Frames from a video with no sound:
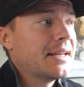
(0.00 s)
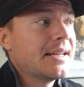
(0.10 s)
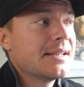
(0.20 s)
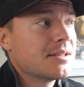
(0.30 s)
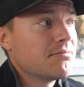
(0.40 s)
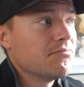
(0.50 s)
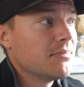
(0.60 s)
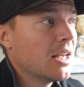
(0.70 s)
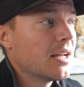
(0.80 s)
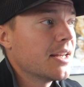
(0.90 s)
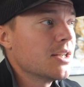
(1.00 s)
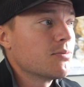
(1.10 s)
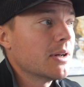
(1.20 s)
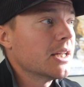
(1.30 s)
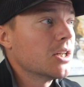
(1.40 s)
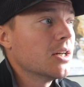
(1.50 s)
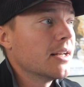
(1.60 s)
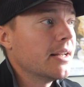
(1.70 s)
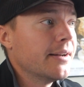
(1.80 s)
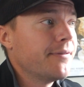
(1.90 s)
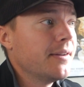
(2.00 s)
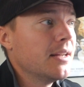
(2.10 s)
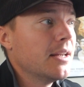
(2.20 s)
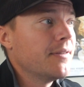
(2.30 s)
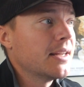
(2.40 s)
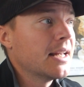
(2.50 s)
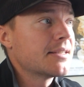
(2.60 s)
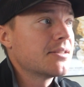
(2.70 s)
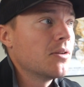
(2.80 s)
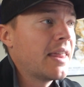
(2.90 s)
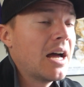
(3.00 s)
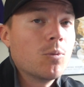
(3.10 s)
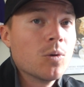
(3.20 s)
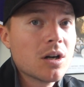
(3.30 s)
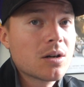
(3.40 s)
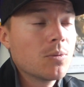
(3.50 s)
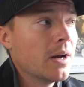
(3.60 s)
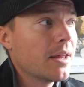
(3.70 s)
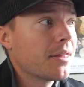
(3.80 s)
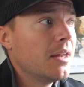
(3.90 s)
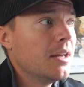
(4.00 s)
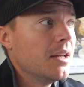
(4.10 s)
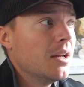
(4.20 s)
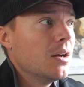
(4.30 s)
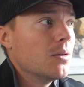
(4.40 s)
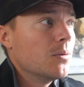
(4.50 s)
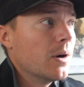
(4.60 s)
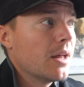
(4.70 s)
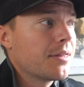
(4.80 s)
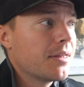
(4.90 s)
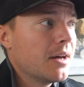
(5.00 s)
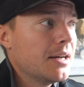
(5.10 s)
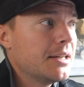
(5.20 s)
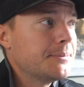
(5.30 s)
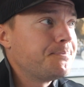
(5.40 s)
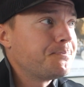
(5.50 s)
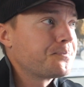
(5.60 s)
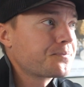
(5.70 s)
He's really good, and if he gets that work with the